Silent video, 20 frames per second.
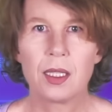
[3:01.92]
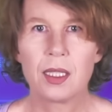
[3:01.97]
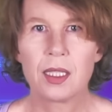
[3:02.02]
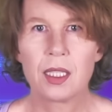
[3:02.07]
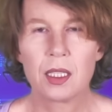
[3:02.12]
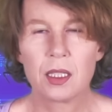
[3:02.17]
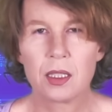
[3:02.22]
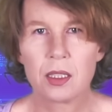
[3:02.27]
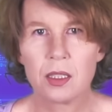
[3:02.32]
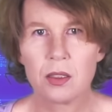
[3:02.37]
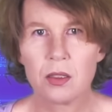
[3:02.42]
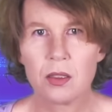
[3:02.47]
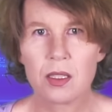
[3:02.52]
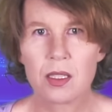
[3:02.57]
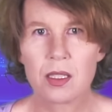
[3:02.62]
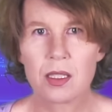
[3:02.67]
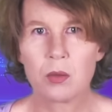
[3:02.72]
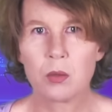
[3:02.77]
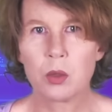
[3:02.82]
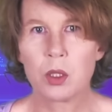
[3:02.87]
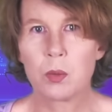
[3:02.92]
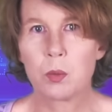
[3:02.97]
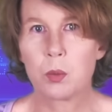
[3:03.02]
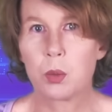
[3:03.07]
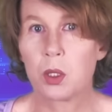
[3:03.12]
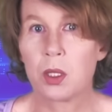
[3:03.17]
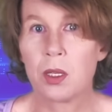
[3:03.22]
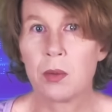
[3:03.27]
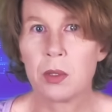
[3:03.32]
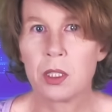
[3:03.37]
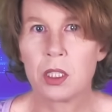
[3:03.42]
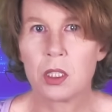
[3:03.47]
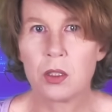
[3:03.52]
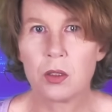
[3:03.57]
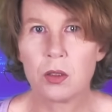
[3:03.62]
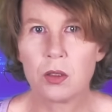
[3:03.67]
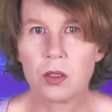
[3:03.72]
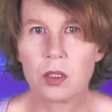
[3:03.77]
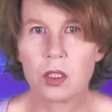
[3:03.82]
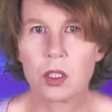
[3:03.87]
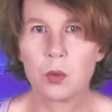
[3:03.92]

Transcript: I'd argue it's somewhat premature